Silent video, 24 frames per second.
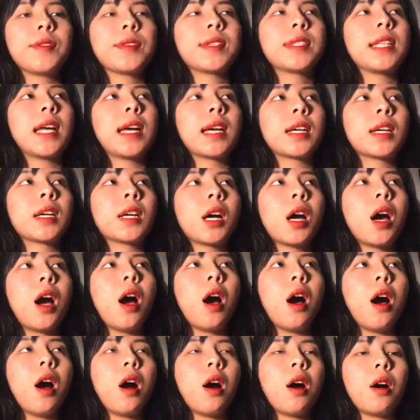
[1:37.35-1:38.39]
Like
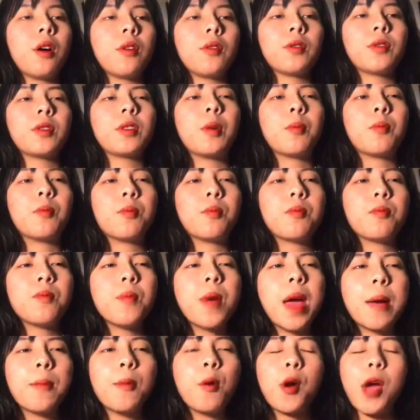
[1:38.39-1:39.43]
the
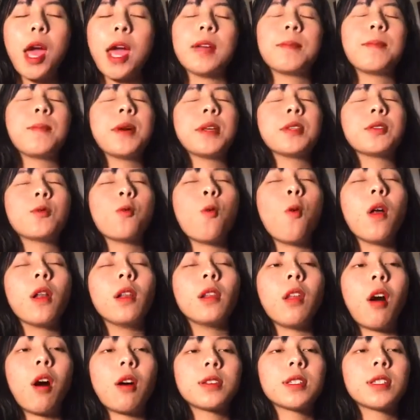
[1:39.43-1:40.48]
hippocampus
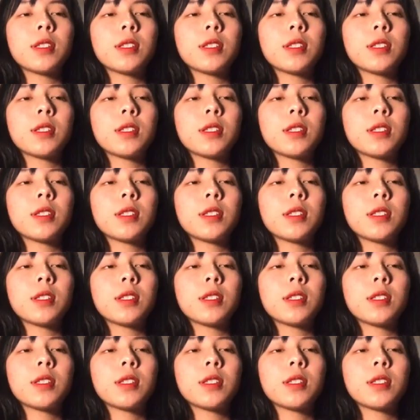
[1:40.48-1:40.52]
will